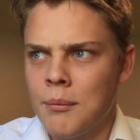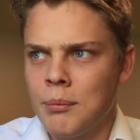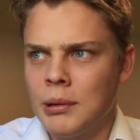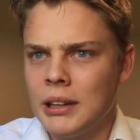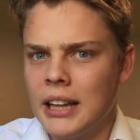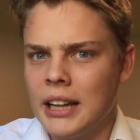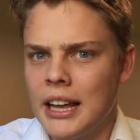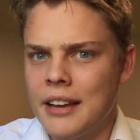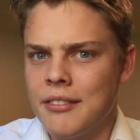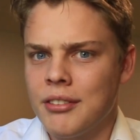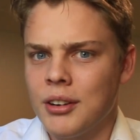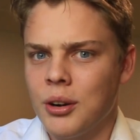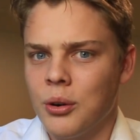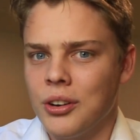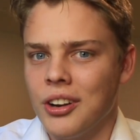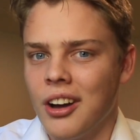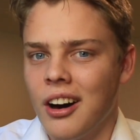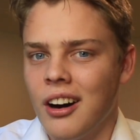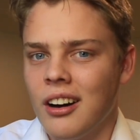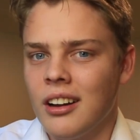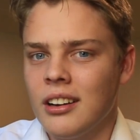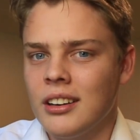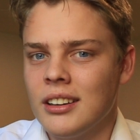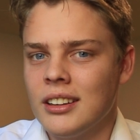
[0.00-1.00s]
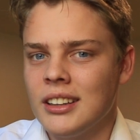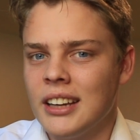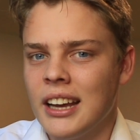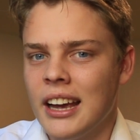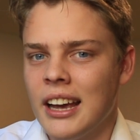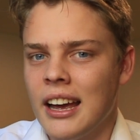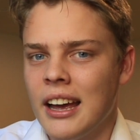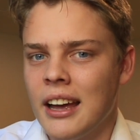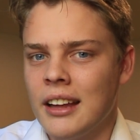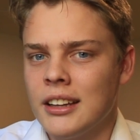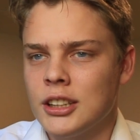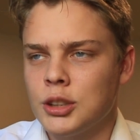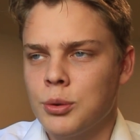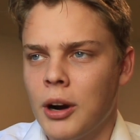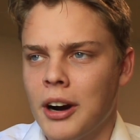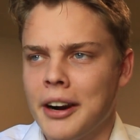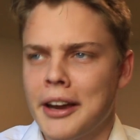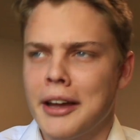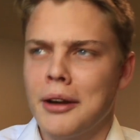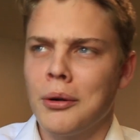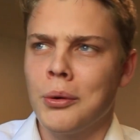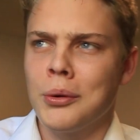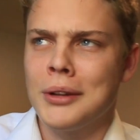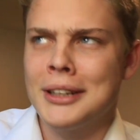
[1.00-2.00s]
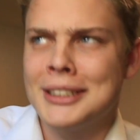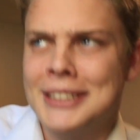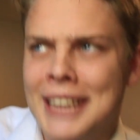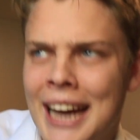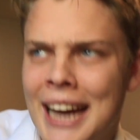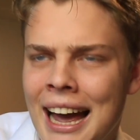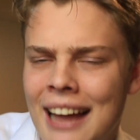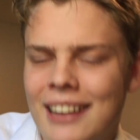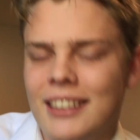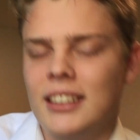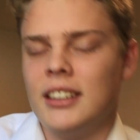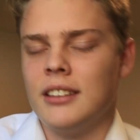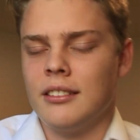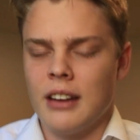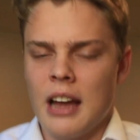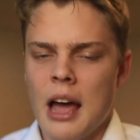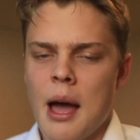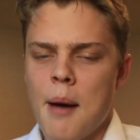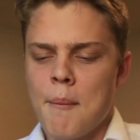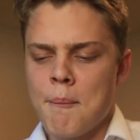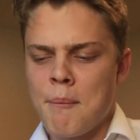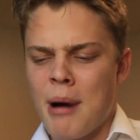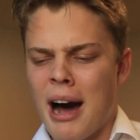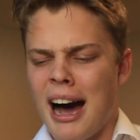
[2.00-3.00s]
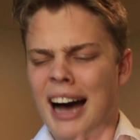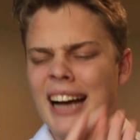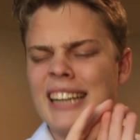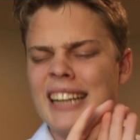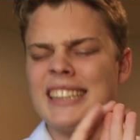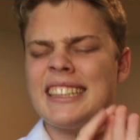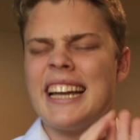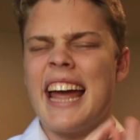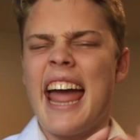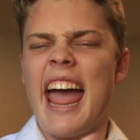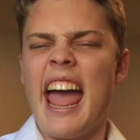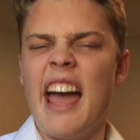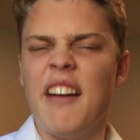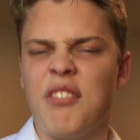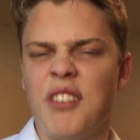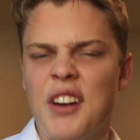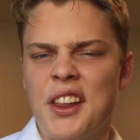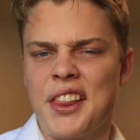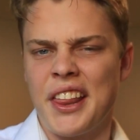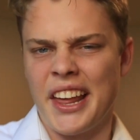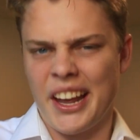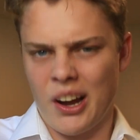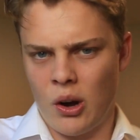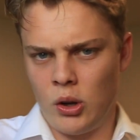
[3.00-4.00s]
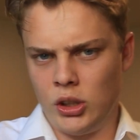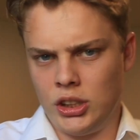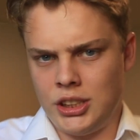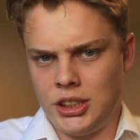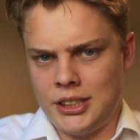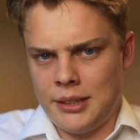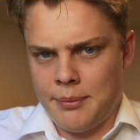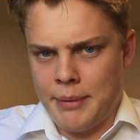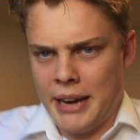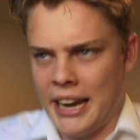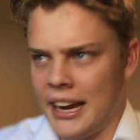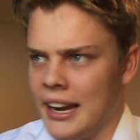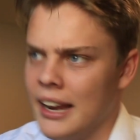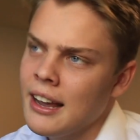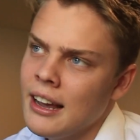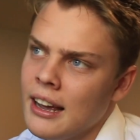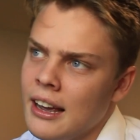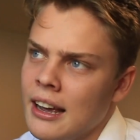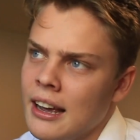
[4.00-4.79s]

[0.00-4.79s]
believe it or not, yeah? It's where I get all the talent, passed everything on to me.